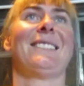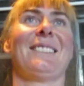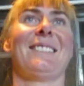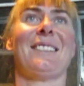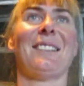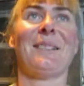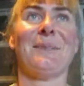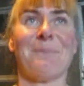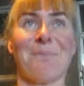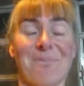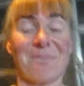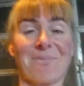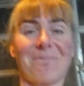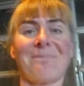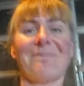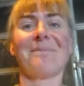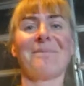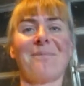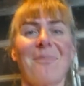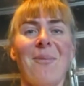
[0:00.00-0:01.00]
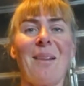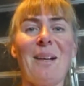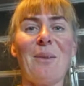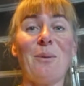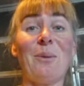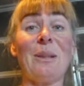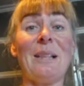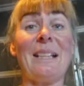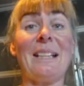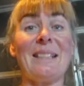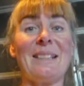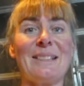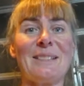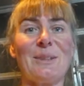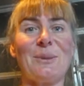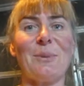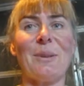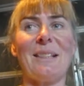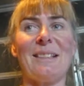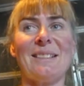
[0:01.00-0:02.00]
So we'll
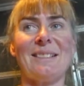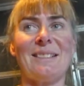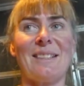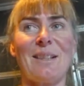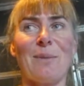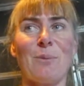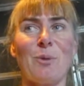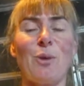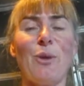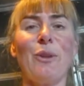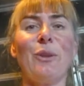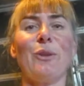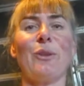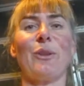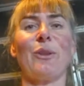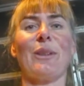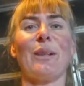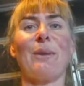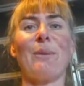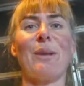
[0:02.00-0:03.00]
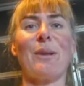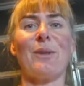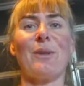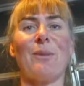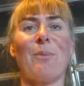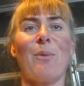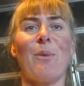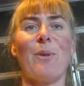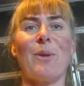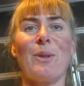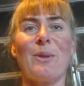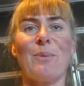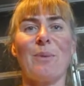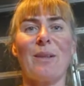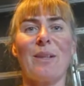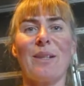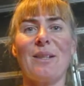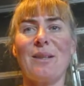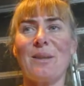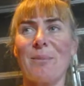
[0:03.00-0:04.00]
just wait and see. I'm trying not to think about the spiders,
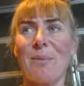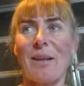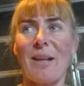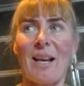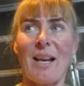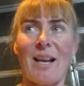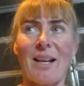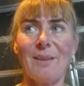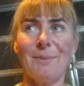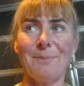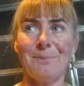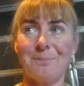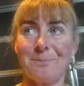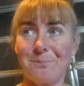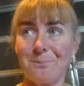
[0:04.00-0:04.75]
but it is a bit hard.